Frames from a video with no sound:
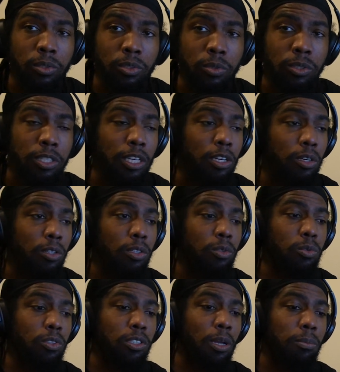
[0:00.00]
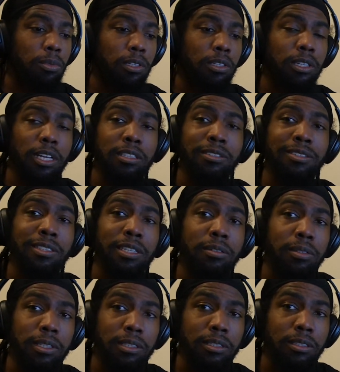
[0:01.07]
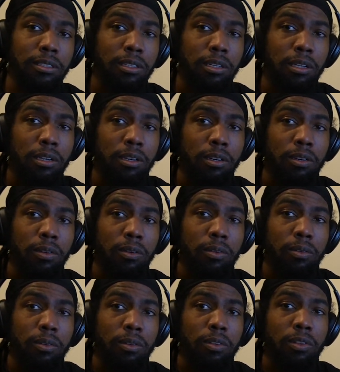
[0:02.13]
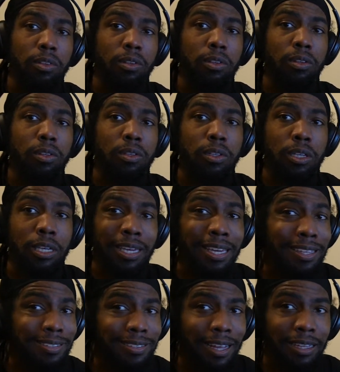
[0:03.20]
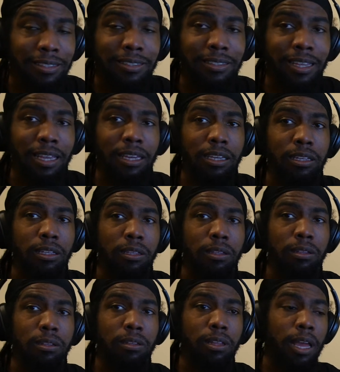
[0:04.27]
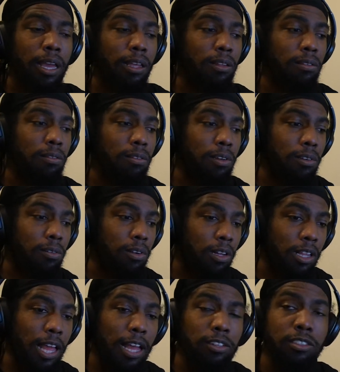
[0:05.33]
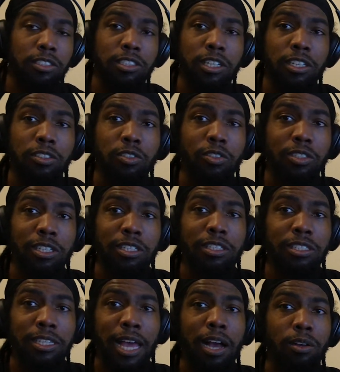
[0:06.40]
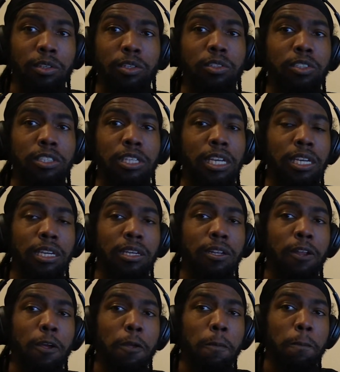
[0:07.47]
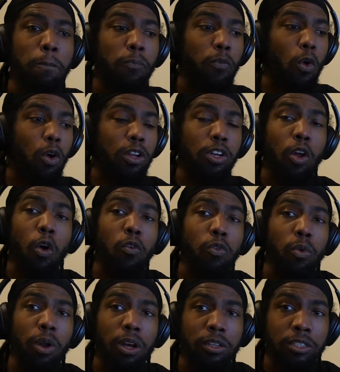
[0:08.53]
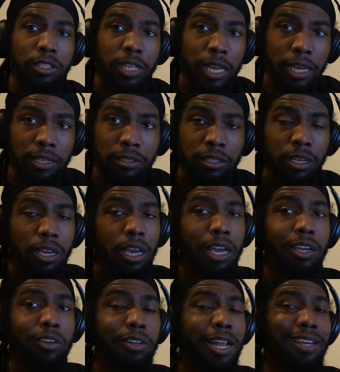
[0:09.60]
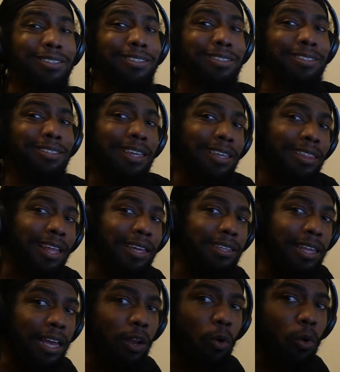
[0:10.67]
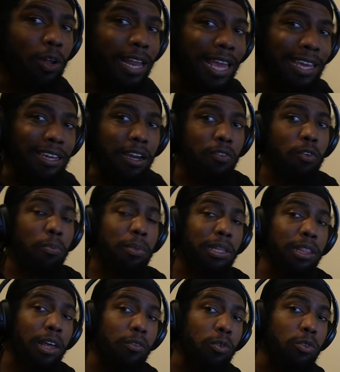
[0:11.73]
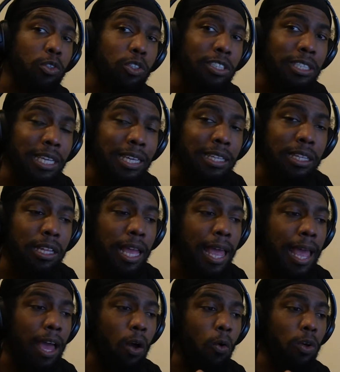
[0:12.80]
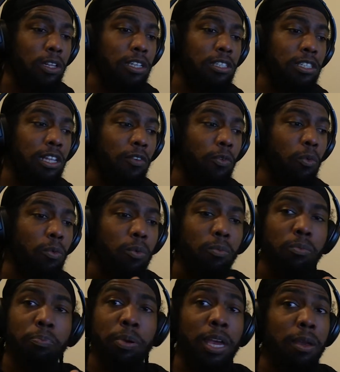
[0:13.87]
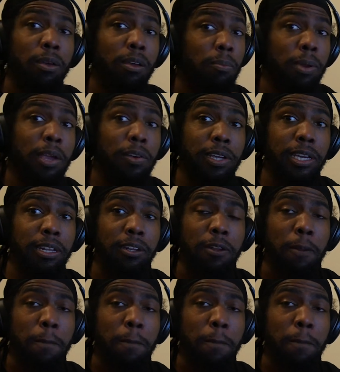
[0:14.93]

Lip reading: to tell you something that's serious? He's not saying that they're clowns and jesters. This is how you're seen on an overall stance. And you're not just seen like that on a government level. You're seen on this level, period.